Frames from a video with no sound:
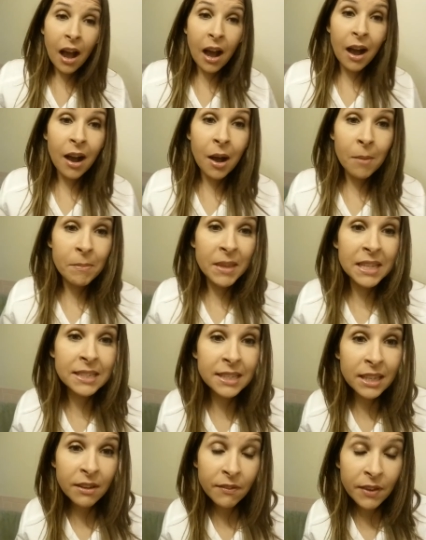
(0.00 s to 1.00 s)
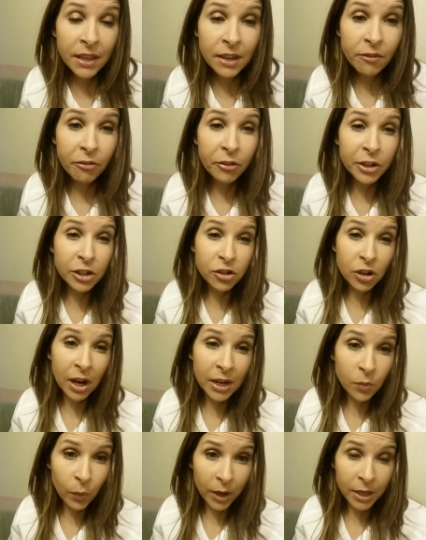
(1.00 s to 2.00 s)
um, is giving free
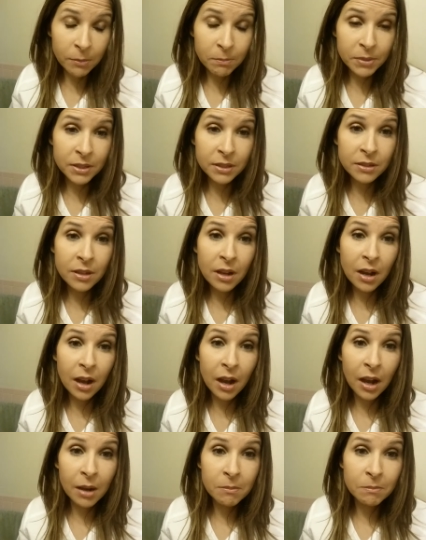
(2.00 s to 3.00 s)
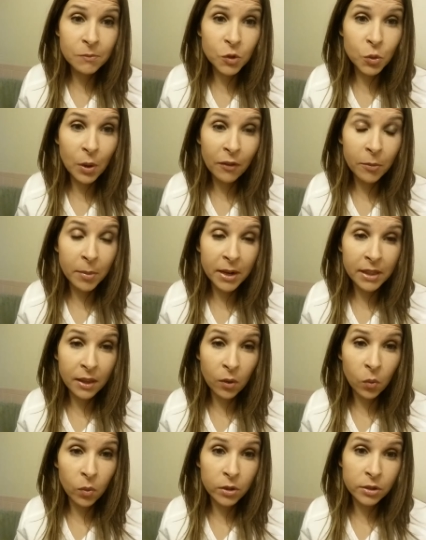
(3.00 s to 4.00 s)
shine wipes um, to everybody
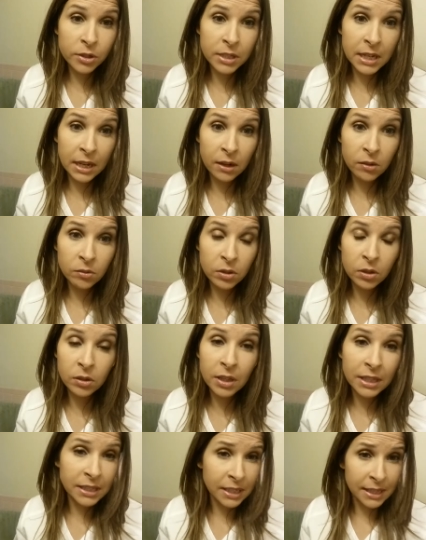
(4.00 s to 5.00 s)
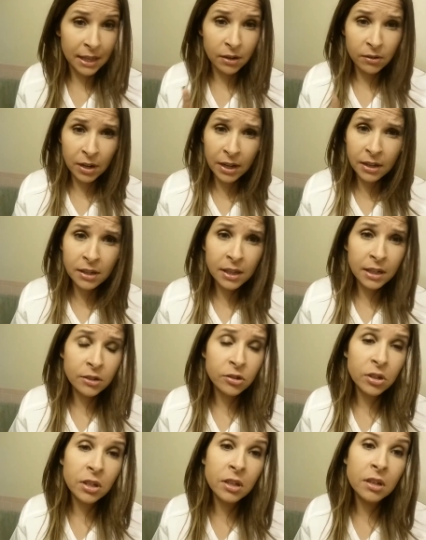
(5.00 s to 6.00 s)
that orders now, the, like the Cloud 9
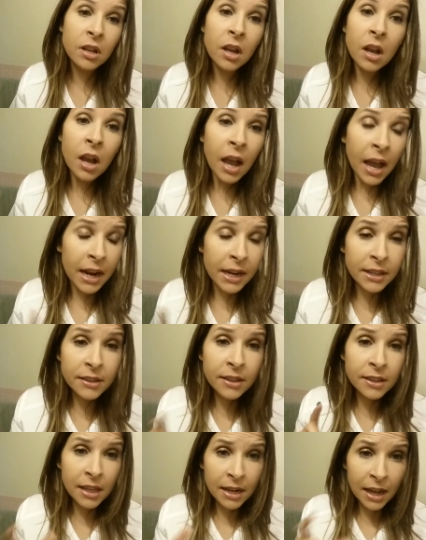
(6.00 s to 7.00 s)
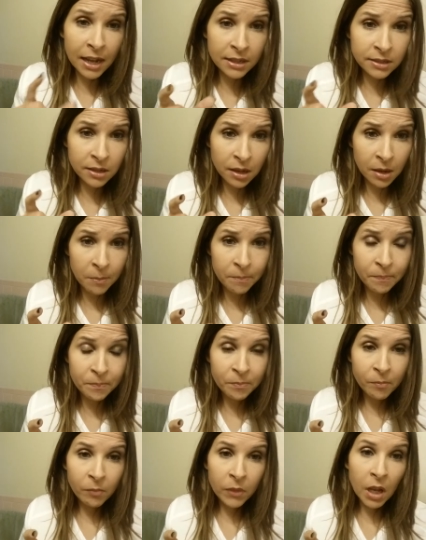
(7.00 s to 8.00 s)
collection, anything that has um,
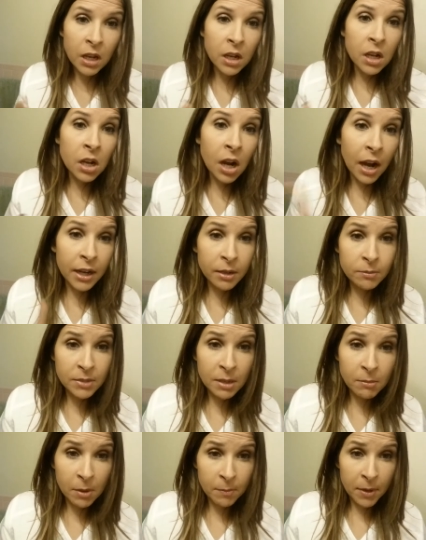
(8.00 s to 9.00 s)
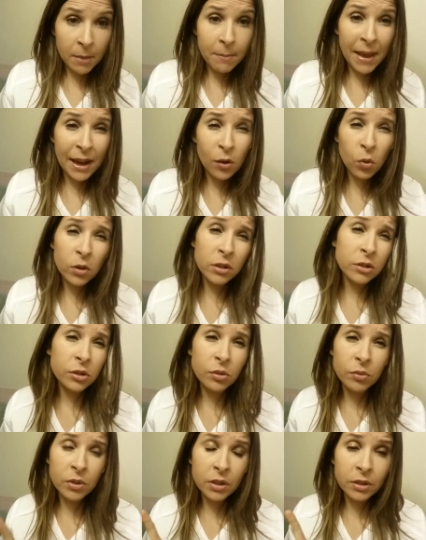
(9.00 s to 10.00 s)
items that might be on back orders.
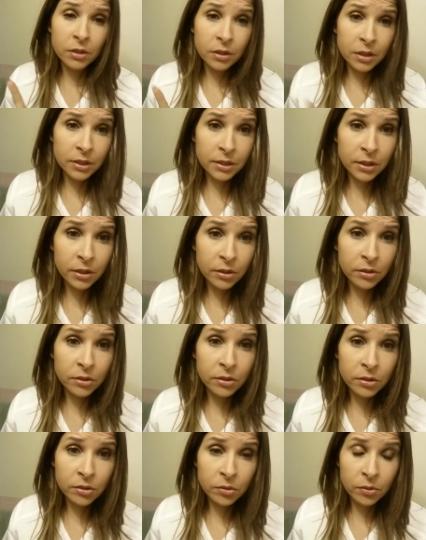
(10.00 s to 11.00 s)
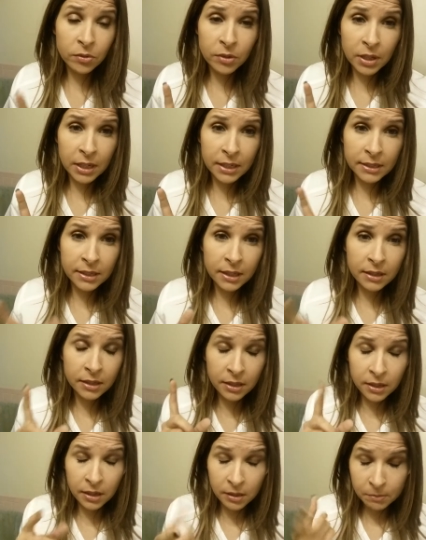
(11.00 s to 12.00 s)
So the concealers or, like I said,
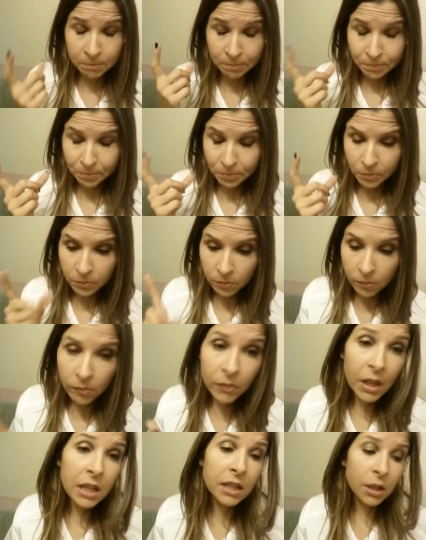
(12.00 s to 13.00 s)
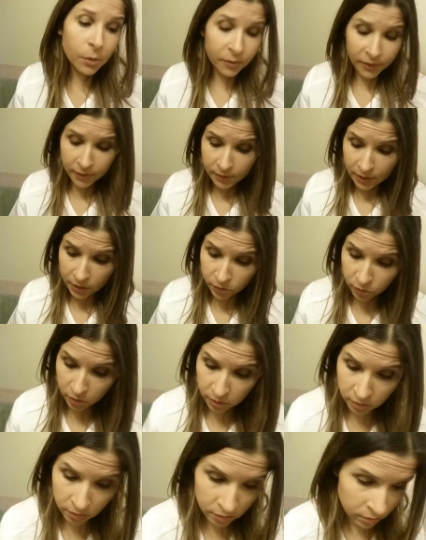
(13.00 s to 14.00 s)
the um, liquid
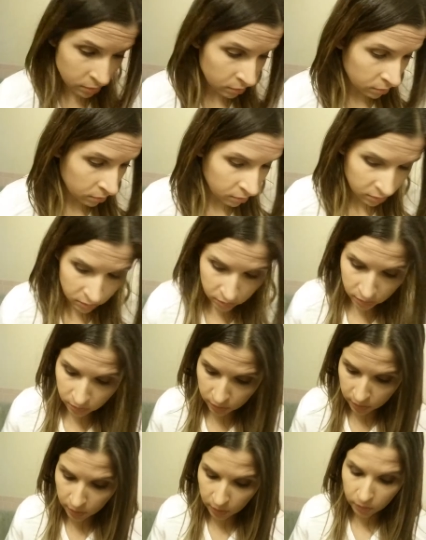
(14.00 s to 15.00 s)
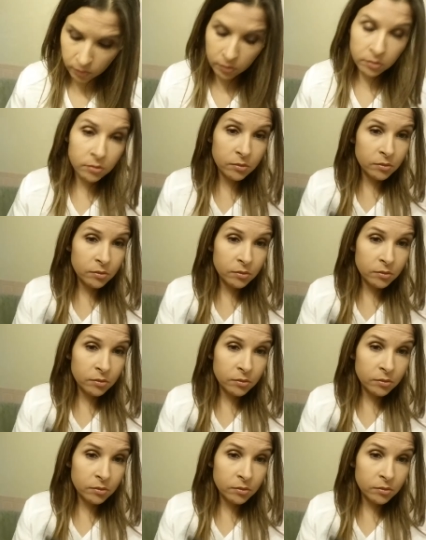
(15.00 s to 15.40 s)
foundation. So